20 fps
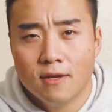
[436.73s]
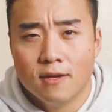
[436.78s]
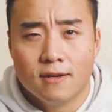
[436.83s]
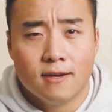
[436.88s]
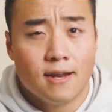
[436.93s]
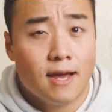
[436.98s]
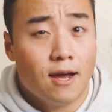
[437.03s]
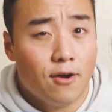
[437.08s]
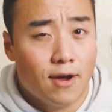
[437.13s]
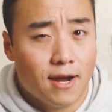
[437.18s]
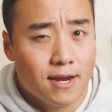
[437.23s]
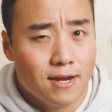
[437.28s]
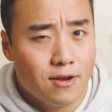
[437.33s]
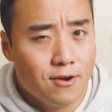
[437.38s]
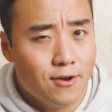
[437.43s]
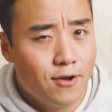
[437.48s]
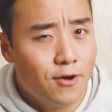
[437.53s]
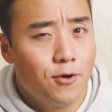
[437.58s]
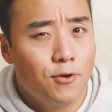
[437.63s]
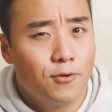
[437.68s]
Now, I
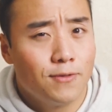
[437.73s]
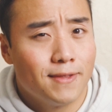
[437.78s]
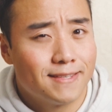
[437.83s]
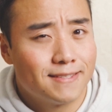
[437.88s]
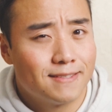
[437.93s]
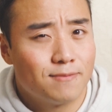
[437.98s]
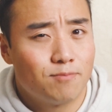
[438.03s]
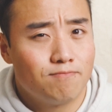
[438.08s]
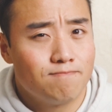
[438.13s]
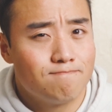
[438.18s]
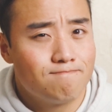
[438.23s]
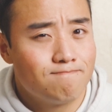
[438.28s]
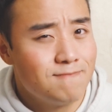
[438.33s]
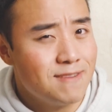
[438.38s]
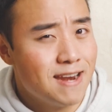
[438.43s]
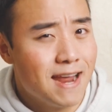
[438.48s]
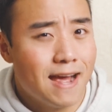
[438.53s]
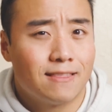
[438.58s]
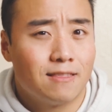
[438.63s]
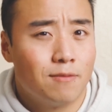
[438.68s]
know that's
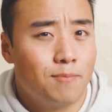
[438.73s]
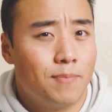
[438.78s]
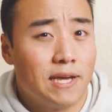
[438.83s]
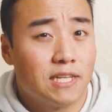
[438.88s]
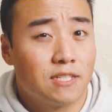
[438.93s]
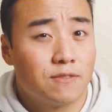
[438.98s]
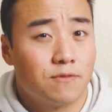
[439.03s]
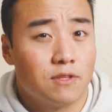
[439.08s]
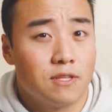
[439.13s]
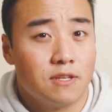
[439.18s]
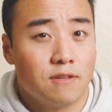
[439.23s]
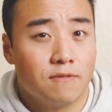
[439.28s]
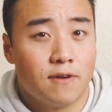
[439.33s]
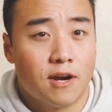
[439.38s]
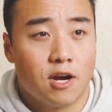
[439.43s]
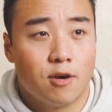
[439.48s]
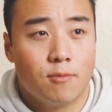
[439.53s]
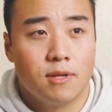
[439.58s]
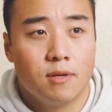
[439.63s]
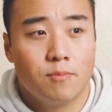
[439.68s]
not the best for the
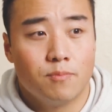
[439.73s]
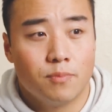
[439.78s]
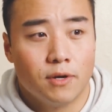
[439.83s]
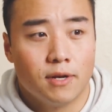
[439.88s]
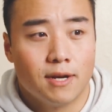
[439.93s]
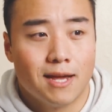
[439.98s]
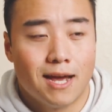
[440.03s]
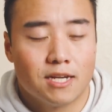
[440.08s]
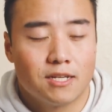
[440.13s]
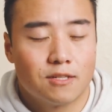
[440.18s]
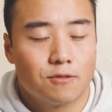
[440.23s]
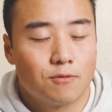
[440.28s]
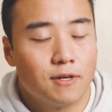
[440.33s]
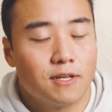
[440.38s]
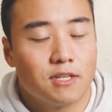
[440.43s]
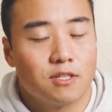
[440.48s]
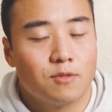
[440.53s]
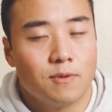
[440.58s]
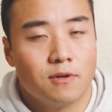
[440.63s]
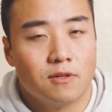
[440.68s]
environment, but I just want
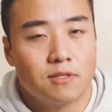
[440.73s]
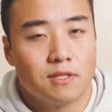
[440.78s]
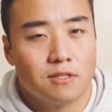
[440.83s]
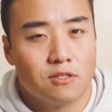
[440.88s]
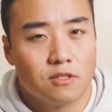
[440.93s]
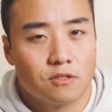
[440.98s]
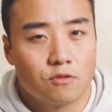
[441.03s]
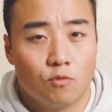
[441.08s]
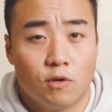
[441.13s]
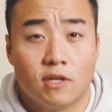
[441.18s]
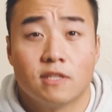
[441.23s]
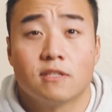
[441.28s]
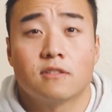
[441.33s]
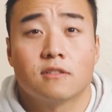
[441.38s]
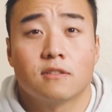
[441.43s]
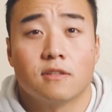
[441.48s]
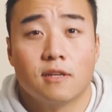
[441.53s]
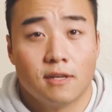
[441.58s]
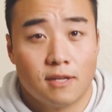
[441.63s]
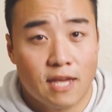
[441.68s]
to experience it just
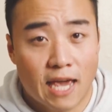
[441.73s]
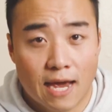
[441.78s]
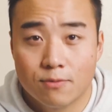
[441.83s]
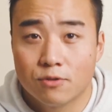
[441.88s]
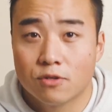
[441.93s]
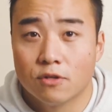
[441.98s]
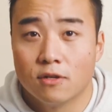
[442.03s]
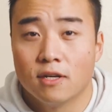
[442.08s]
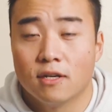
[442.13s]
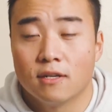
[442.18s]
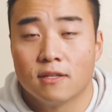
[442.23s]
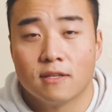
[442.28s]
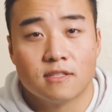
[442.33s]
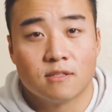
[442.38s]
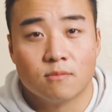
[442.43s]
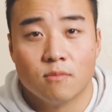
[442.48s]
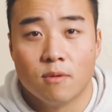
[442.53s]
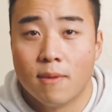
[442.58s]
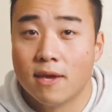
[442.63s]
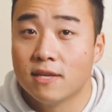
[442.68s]
once and capture it, get
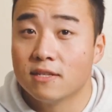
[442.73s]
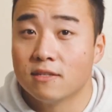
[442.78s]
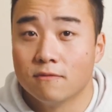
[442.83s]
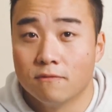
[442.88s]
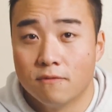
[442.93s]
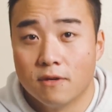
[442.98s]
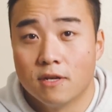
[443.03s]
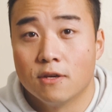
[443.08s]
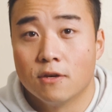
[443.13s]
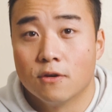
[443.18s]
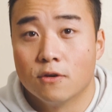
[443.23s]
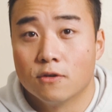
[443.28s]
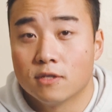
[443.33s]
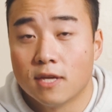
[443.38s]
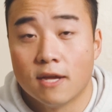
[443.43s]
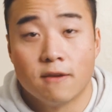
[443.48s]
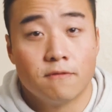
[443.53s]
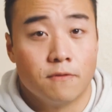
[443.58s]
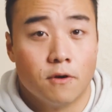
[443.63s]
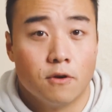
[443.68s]
some amazing
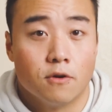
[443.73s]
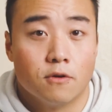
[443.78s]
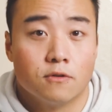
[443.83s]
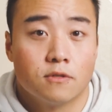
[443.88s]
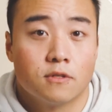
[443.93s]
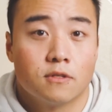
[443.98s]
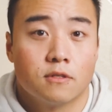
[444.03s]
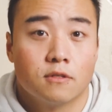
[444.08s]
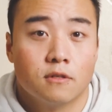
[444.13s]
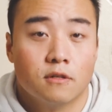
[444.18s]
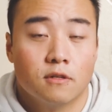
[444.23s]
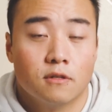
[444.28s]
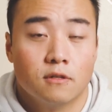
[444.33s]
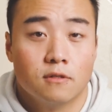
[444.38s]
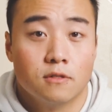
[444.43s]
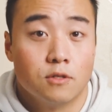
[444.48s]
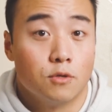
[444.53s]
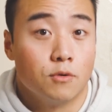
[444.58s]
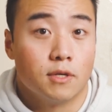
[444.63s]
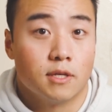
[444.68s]
videos and photos
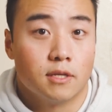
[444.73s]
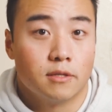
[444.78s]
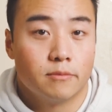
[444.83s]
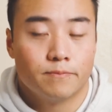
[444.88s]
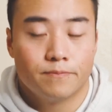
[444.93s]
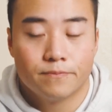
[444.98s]
doing it.